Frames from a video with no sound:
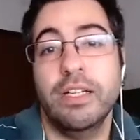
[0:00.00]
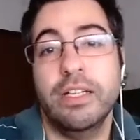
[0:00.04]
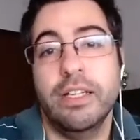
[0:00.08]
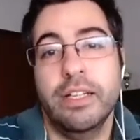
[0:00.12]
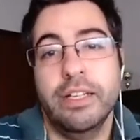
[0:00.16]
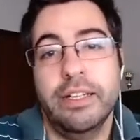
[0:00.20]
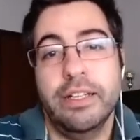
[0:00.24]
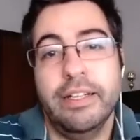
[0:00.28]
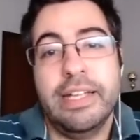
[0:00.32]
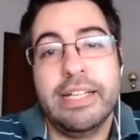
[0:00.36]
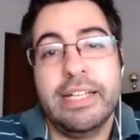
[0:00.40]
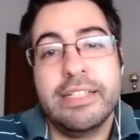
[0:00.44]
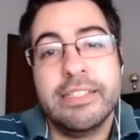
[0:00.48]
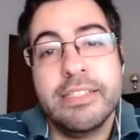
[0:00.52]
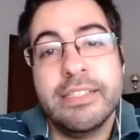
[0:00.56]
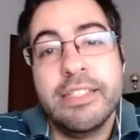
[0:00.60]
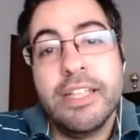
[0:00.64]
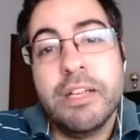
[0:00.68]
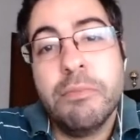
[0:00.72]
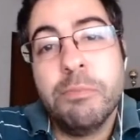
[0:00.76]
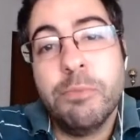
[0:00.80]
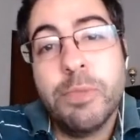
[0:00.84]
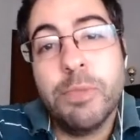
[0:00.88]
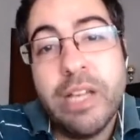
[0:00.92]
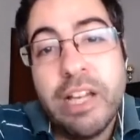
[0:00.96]
Next
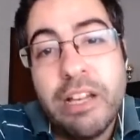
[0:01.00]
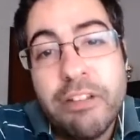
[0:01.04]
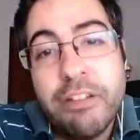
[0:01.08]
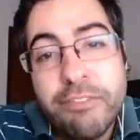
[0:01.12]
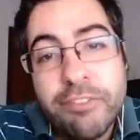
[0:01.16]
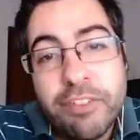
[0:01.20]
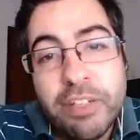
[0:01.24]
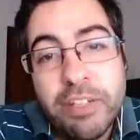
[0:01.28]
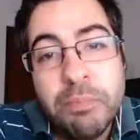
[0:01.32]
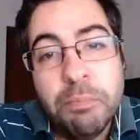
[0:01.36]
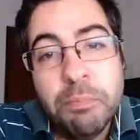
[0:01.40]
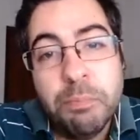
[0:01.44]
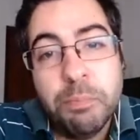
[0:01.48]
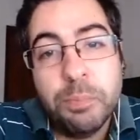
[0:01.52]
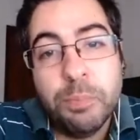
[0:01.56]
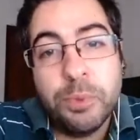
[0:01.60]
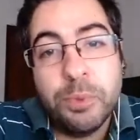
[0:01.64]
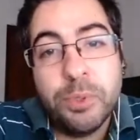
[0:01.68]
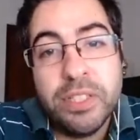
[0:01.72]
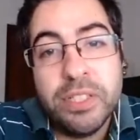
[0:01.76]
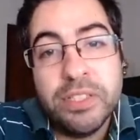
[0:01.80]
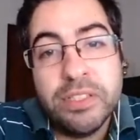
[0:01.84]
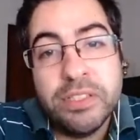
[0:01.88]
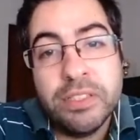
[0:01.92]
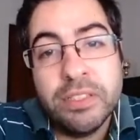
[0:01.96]
up we have
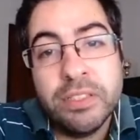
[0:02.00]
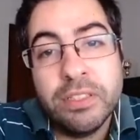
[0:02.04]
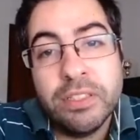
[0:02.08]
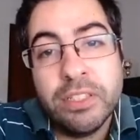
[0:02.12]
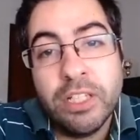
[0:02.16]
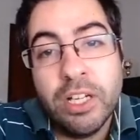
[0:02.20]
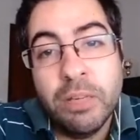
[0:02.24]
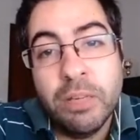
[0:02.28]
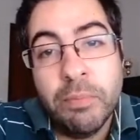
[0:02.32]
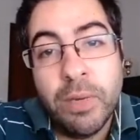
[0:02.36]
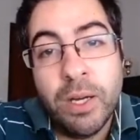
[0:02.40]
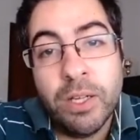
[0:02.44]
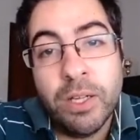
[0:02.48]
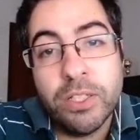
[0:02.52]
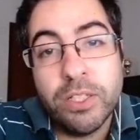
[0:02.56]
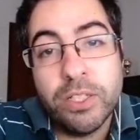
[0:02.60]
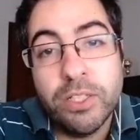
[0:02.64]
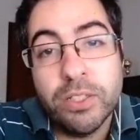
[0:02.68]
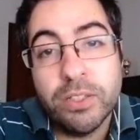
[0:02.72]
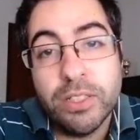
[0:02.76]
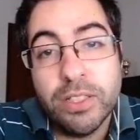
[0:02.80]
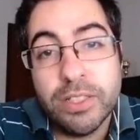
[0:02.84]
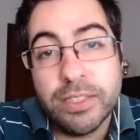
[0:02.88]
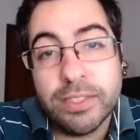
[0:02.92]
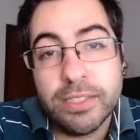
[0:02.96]
Imprisoned
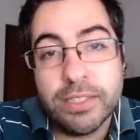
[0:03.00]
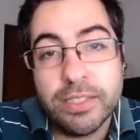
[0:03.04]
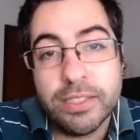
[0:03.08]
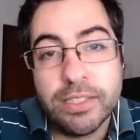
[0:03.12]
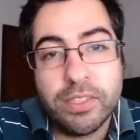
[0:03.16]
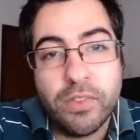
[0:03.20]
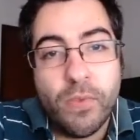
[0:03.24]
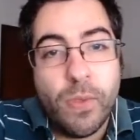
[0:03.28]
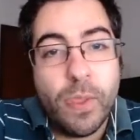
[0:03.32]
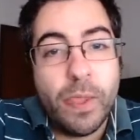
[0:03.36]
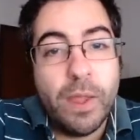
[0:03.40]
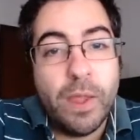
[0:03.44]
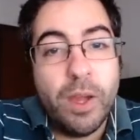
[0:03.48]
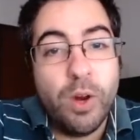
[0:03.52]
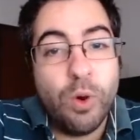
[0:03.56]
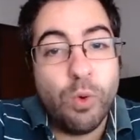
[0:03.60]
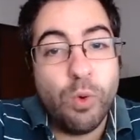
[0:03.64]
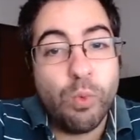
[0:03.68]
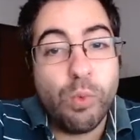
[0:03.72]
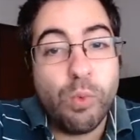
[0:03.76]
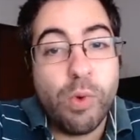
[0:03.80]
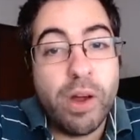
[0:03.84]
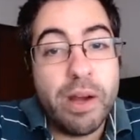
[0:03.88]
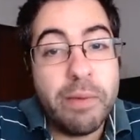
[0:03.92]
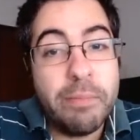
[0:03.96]
Homunculus.
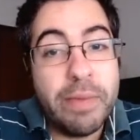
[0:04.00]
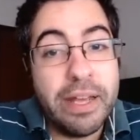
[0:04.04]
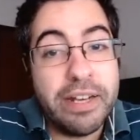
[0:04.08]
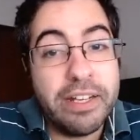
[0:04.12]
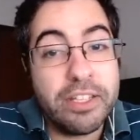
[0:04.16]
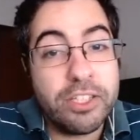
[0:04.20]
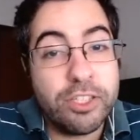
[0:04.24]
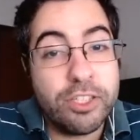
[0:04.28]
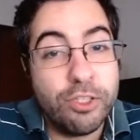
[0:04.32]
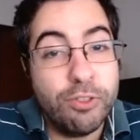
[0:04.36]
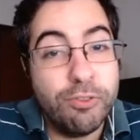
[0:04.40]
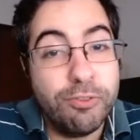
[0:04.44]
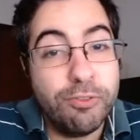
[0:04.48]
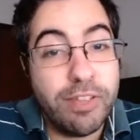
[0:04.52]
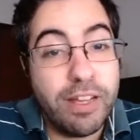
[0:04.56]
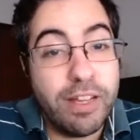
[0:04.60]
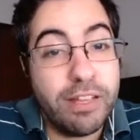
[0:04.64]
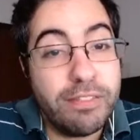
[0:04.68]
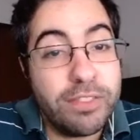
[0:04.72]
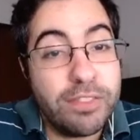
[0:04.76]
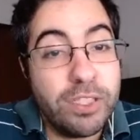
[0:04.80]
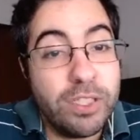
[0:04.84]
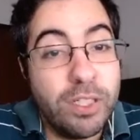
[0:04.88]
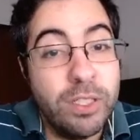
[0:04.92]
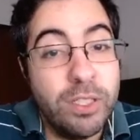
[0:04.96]
1 mana
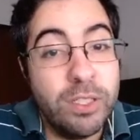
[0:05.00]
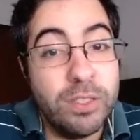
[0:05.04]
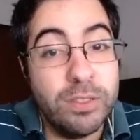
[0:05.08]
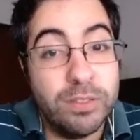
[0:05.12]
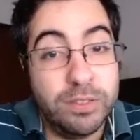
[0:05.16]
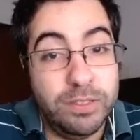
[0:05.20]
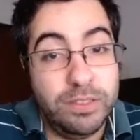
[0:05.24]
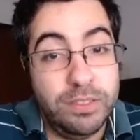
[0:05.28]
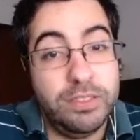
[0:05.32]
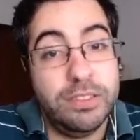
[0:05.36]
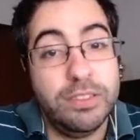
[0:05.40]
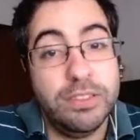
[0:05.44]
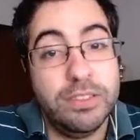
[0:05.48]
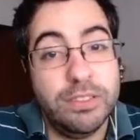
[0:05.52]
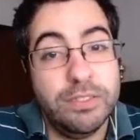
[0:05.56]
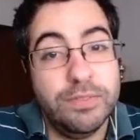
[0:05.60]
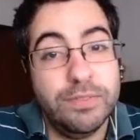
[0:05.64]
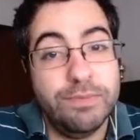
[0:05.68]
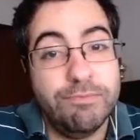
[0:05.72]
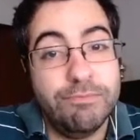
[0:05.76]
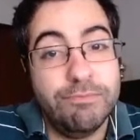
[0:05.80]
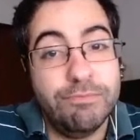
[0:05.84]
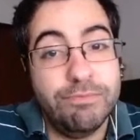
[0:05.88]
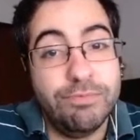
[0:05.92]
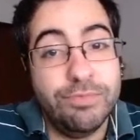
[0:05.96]
2/5 taunt.
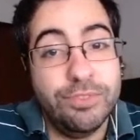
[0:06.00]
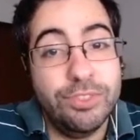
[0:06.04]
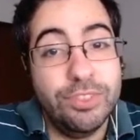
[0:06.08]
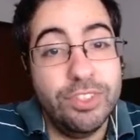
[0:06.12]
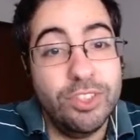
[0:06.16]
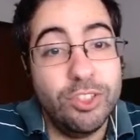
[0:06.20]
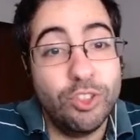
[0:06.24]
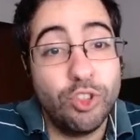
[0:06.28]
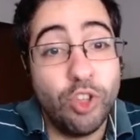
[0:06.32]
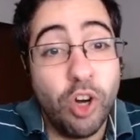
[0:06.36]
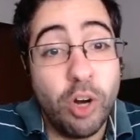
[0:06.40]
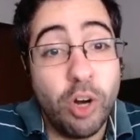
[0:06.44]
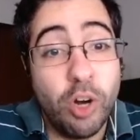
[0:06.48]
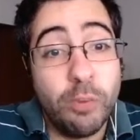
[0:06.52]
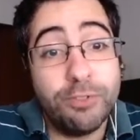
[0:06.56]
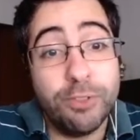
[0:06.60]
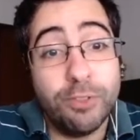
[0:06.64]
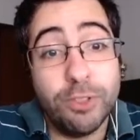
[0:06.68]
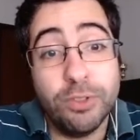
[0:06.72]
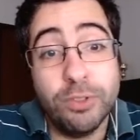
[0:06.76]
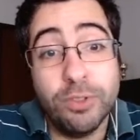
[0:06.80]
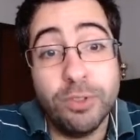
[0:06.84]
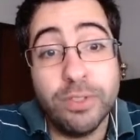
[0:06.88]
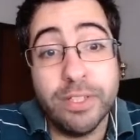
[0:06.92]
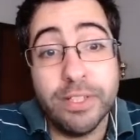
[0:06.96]
Dormant for
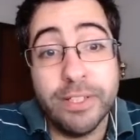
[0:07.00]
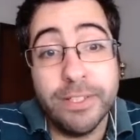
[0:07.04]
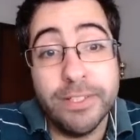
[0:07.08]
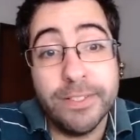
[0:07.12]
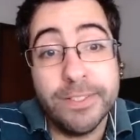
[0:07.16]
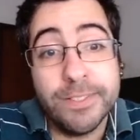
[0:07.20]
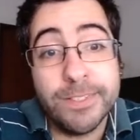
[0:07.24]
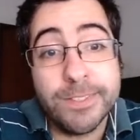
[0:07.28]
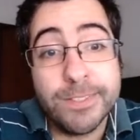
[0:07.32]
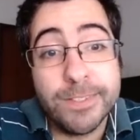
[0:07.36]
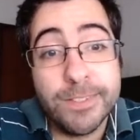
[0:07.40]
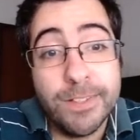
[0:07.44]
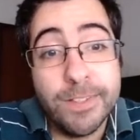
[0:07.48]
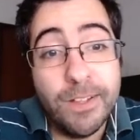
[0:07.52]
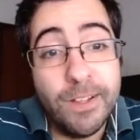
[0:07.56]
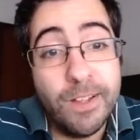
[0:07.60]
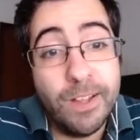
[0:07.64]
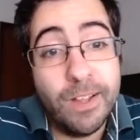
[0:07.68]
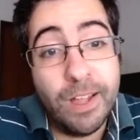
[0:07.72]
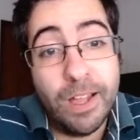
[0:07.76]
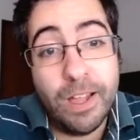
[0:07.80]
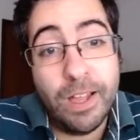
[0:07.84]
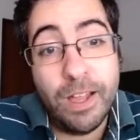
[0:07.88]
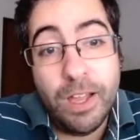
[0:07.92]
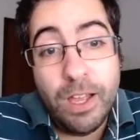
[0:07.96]
2 turns.
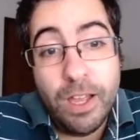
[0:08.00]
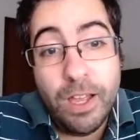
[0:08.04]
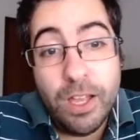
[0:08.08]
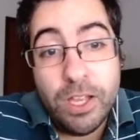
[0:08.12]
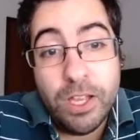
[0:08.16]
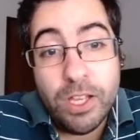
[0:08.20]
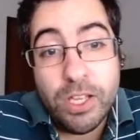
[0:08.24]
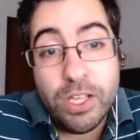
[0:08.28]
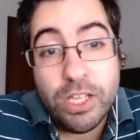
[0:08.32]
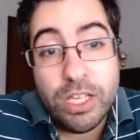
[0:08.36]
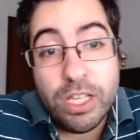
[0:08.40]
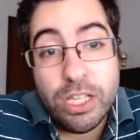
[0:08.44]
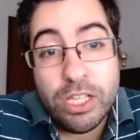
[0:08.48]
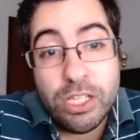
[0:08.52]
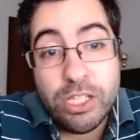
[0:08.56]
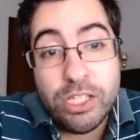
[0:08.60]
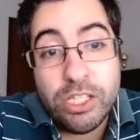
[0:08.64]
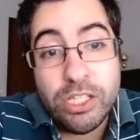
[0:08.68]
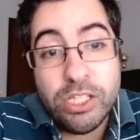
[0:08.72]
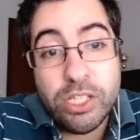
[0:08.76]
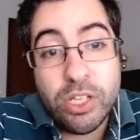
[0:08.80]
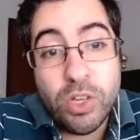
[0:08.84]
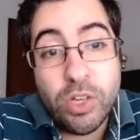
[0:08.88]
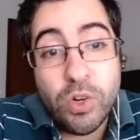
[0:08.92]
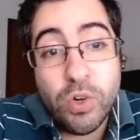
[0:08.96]

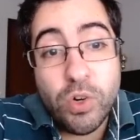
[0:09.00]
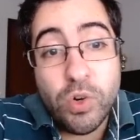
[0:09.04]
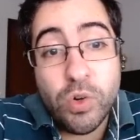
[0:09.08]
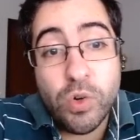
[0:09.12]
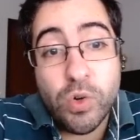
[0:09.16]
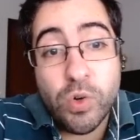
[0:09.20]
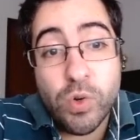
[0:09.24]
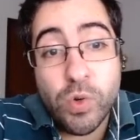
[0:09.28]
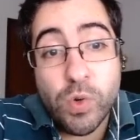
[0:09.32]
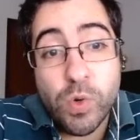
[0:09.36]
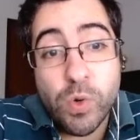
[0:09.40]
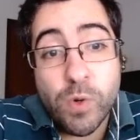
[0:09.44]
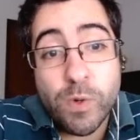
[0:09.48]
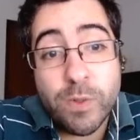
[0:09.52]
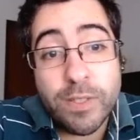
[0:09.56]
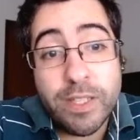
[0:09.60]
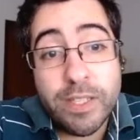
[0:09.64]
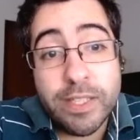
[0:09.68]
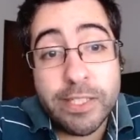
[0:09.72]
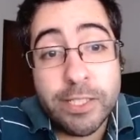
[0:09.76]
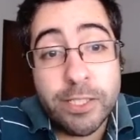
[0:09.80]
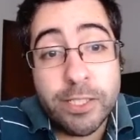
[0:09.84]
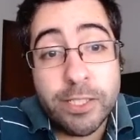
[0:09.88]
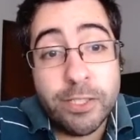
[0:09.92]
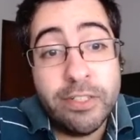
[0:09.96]
So, the
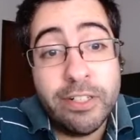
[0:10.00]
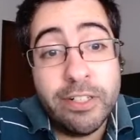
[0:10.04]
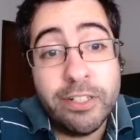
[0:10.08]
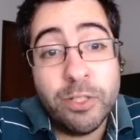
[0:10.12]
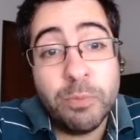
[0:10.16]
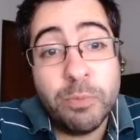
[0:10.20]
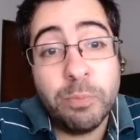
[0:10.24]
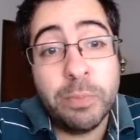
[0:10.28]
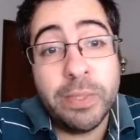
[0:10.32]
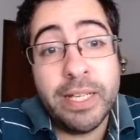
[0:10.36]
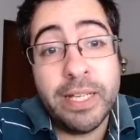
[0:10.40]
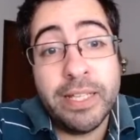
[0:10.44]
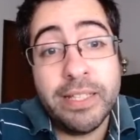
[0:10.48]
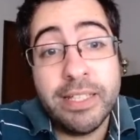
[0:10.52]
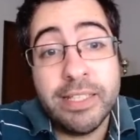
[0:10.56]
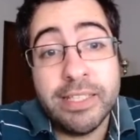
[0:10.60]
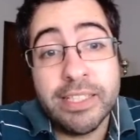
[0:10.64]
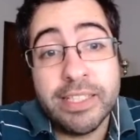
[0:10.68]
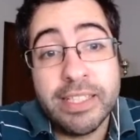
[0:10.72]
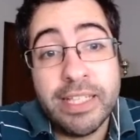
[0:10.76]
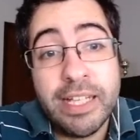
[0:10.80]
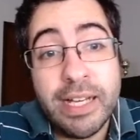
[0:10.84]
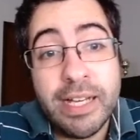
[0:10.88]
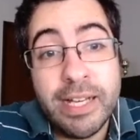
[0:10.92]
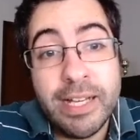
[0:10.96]
sooner you play
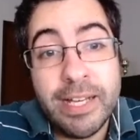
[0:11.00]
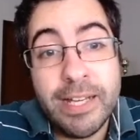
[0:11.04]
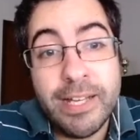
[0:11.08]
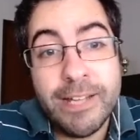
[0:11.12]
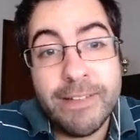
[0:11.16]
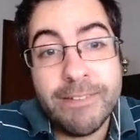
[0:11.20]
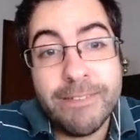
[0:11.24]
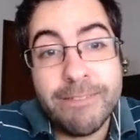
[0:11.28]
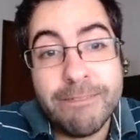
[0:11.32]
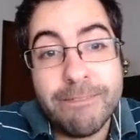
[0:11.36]
this guy,